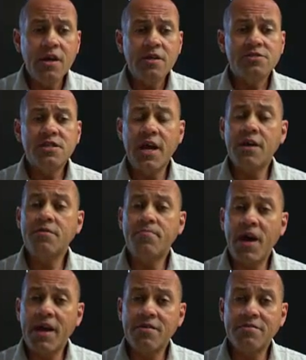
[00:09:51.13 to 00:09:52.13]
So now the
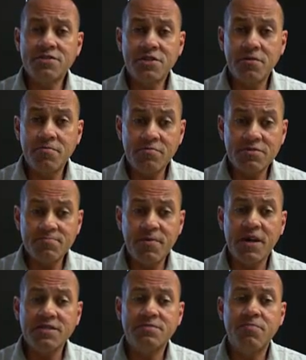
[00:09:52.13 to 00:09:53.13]
buyer is going to be
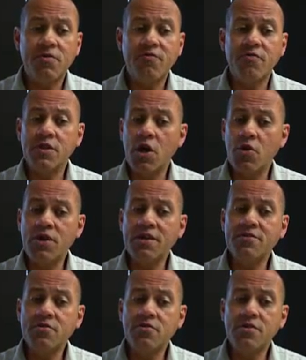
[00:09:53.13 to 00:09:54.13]
responsible for
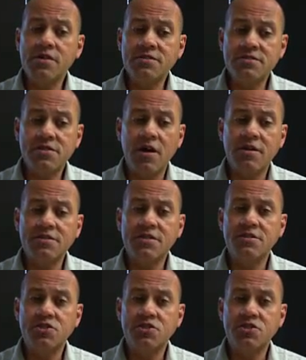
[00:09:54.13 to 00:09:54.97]
loading the goods onto